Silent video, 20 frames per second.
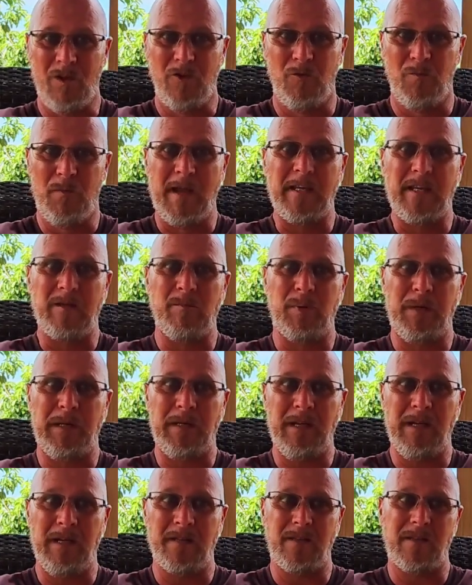You're making
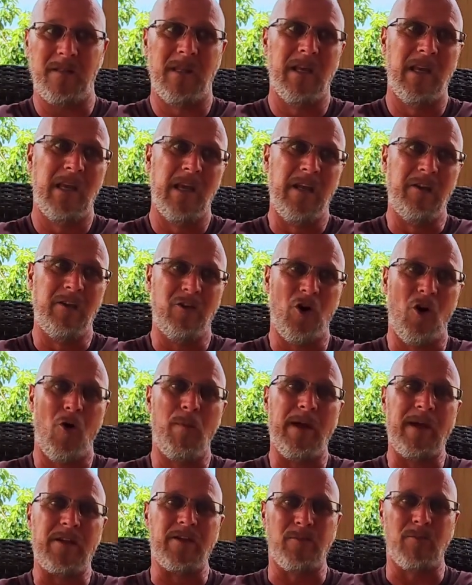peanuts and you go
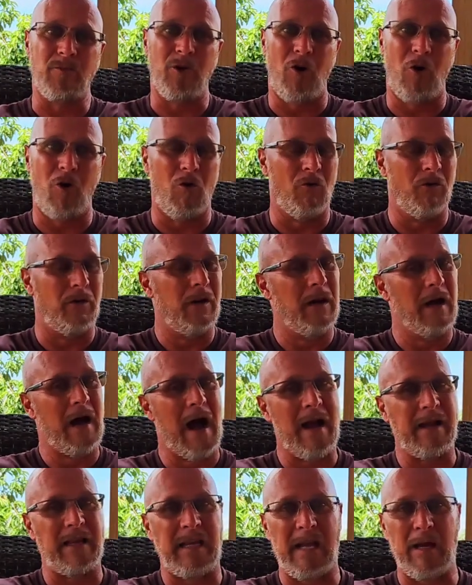make some gold.
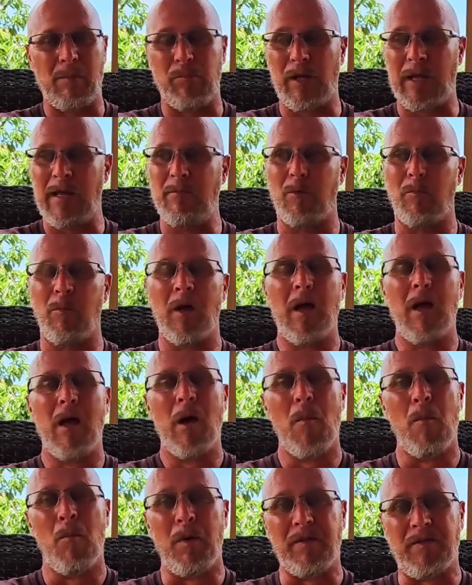I can't blame them.
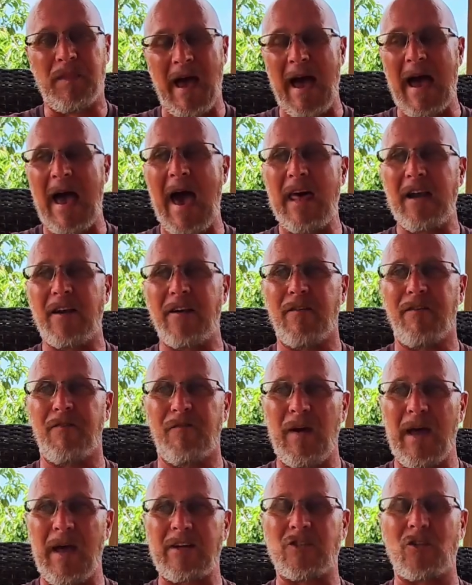But that had an
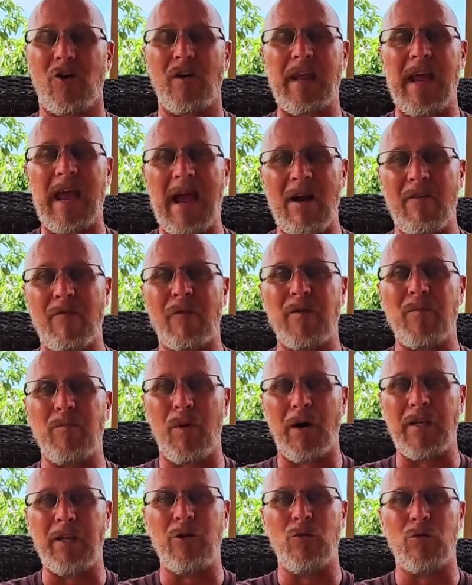effect on
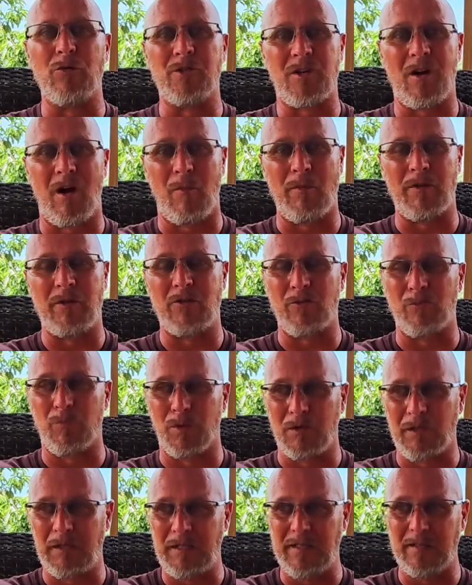everybody who was coming to
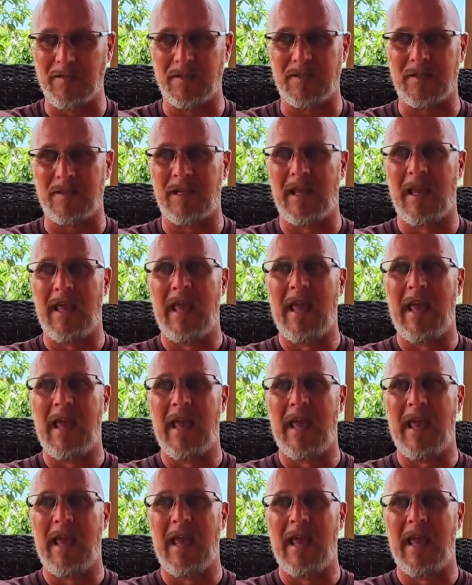Belize.